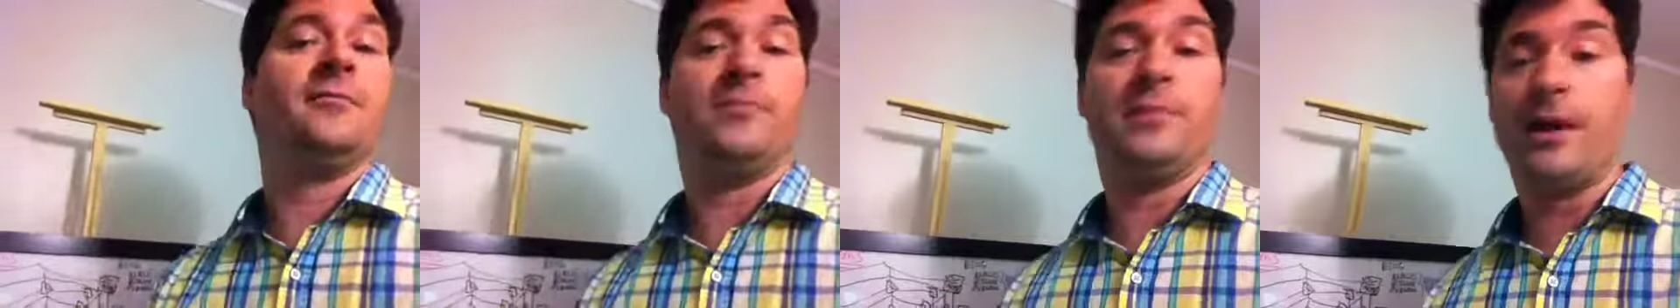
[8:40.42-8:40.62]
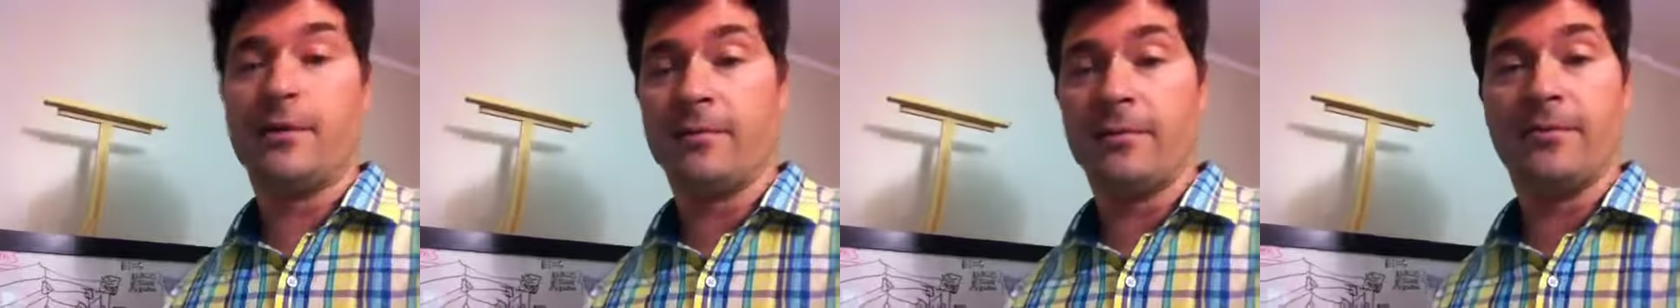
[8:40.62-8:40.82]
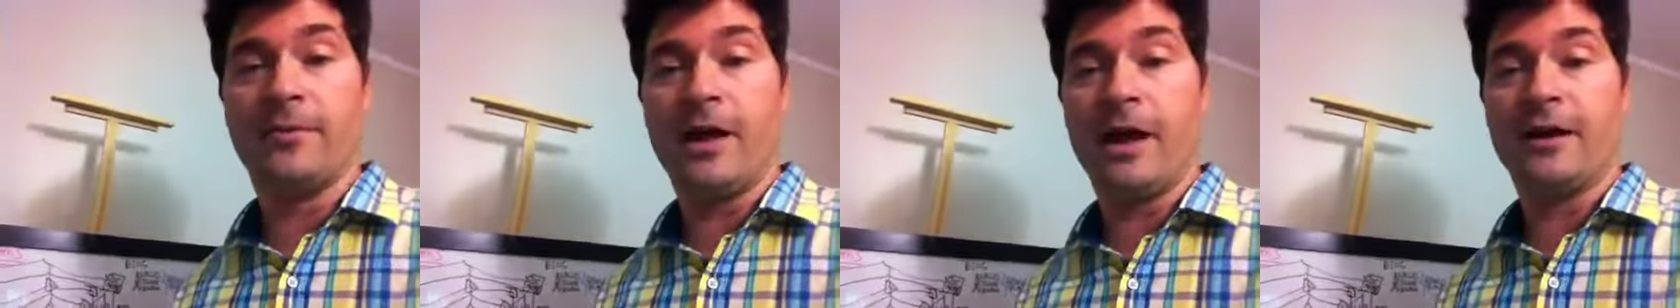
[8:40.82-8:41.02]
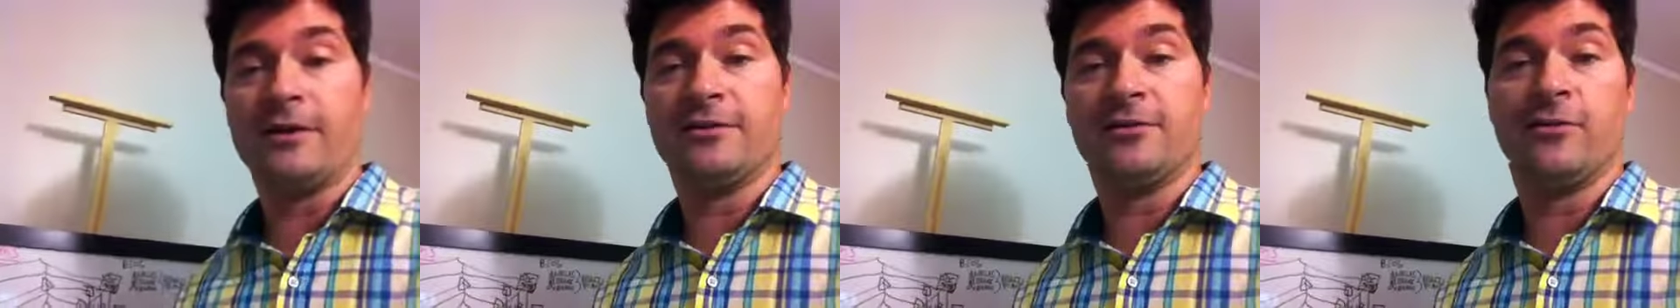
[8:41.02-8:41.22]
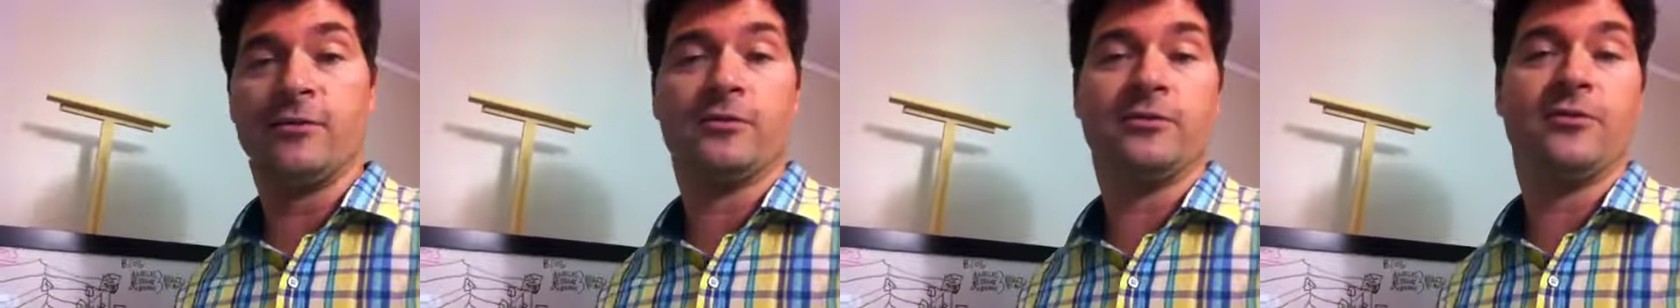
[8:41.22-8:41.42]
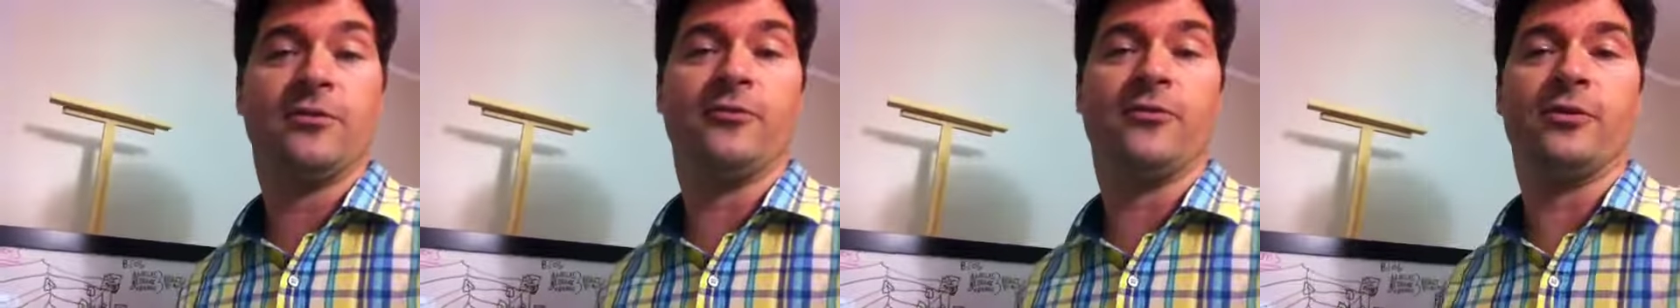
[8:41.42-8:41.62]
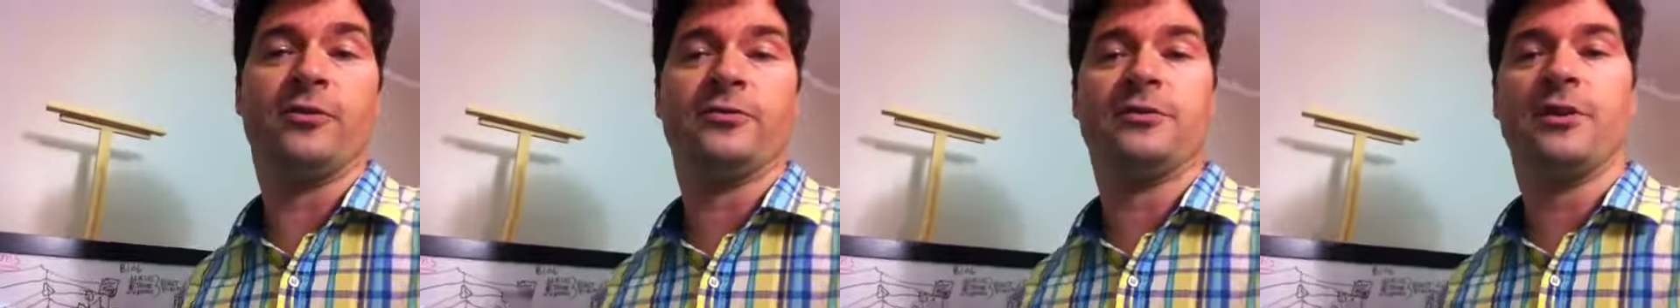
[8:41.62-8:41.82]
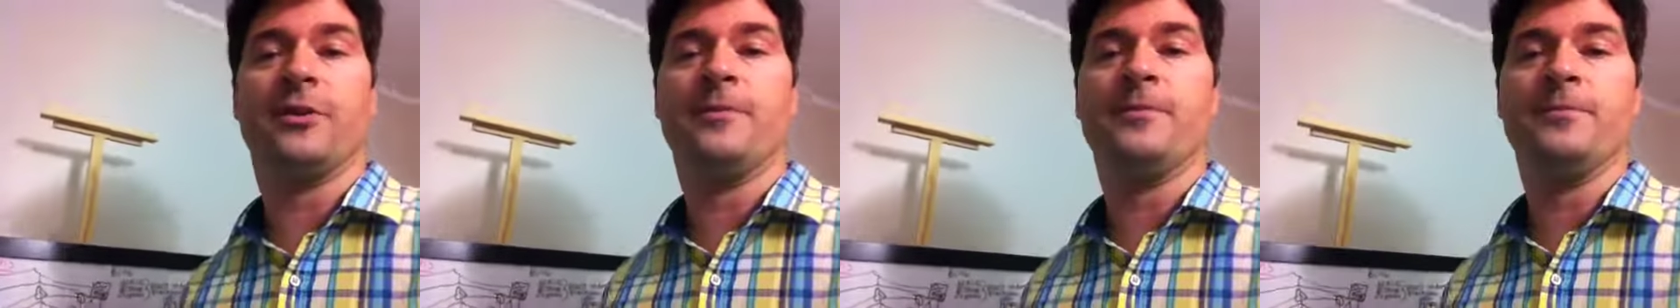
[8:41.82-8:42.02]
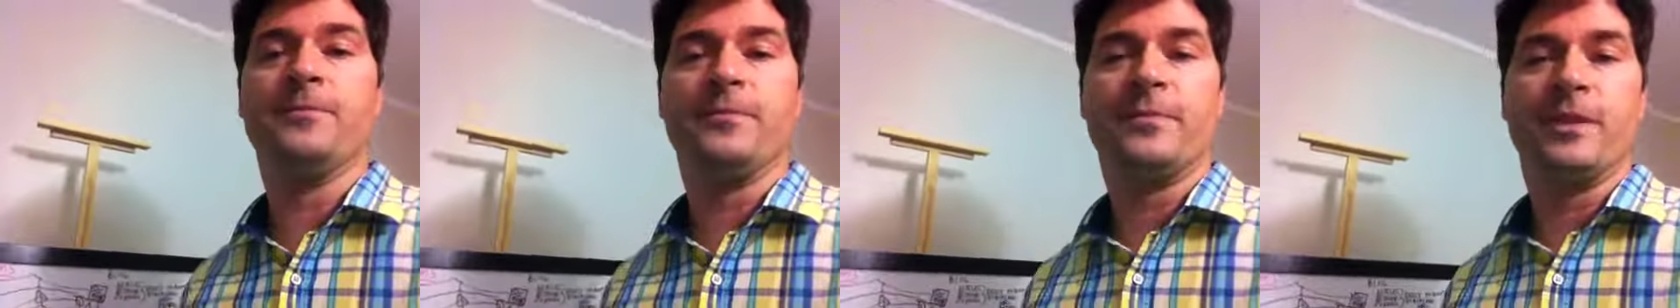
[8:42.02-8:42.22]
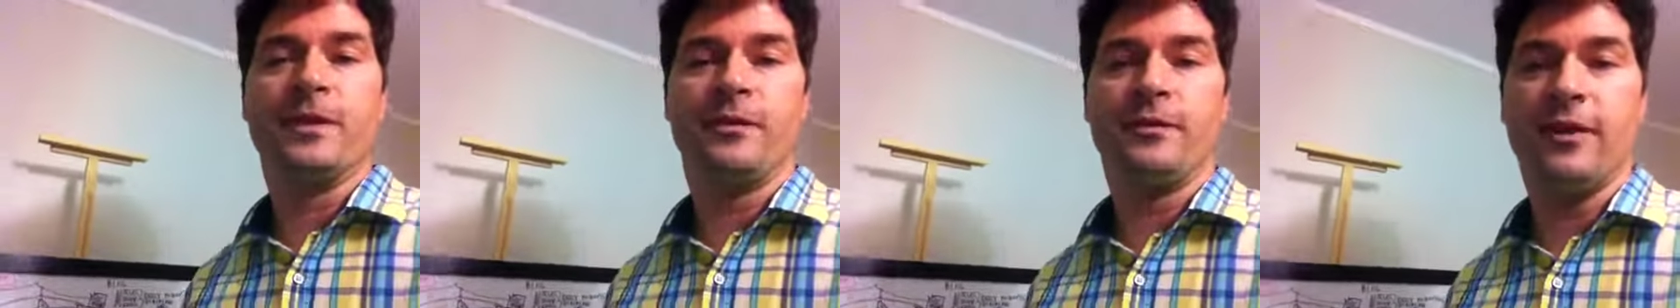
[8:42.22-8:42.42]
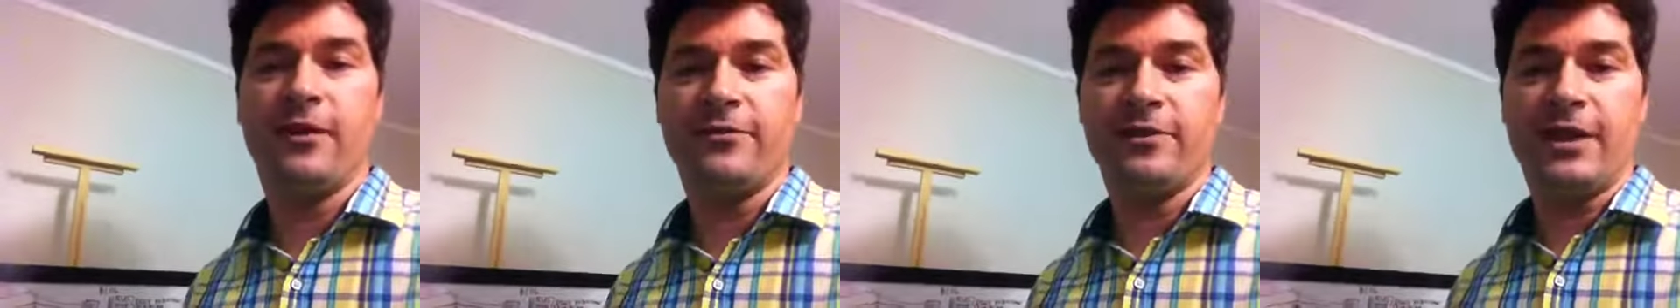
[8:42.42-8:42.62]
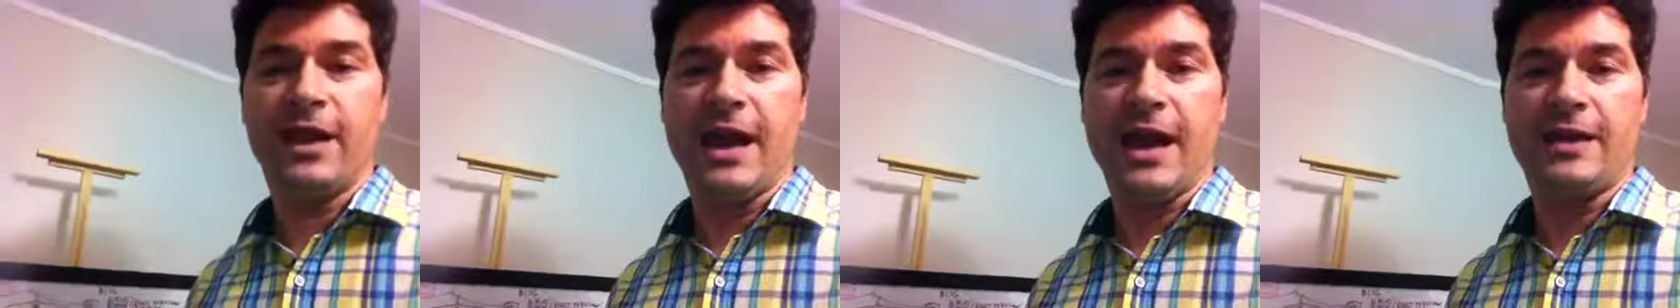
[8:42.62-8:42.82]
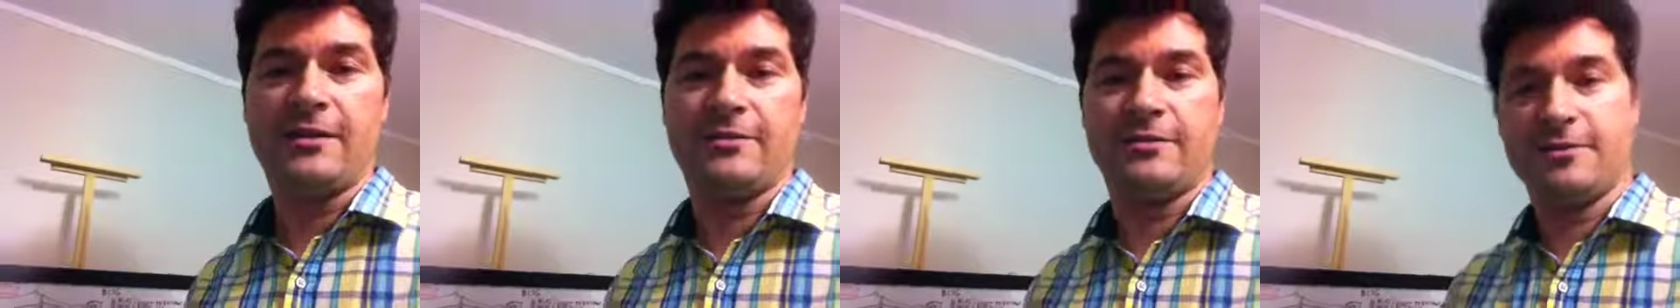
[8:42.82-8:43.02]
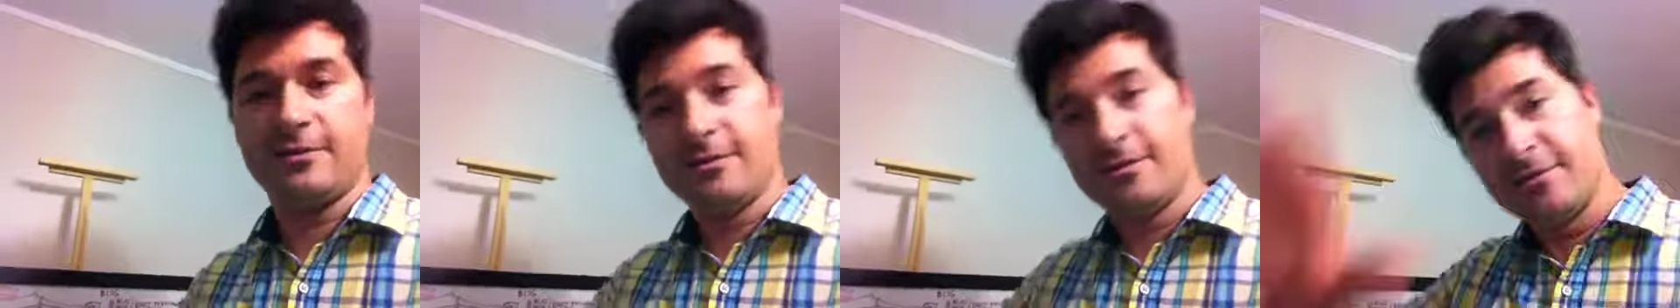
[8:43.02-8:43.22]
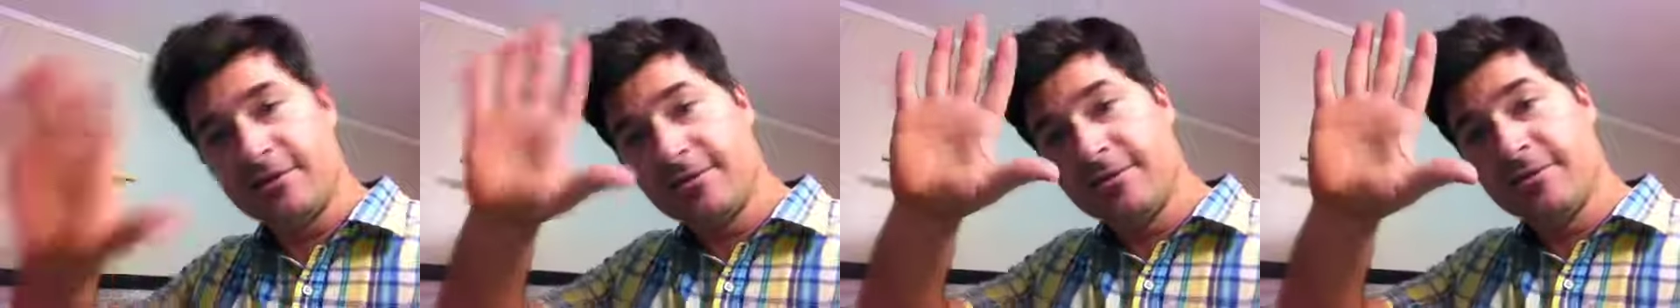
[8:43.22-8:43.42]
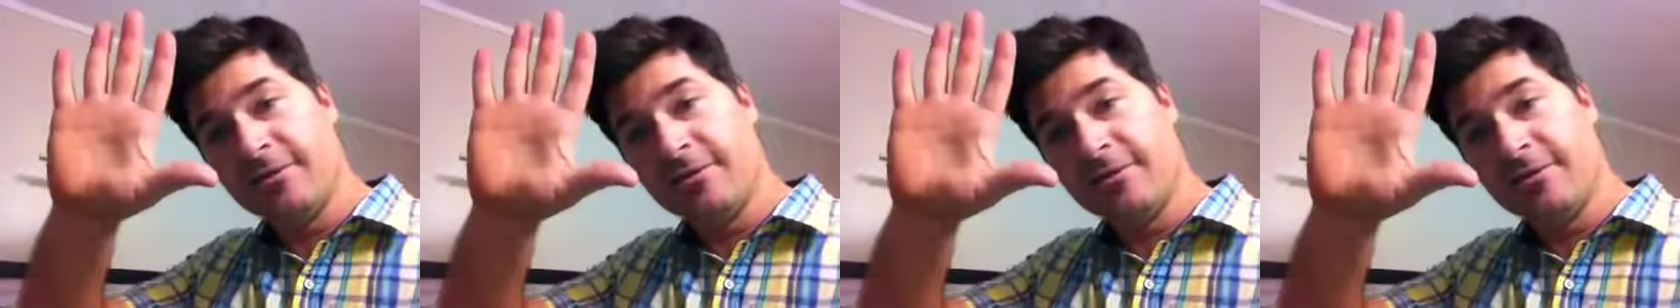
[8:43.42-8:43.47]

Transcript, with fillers: blah, blah, blah, so on and so forth. So, love you guys,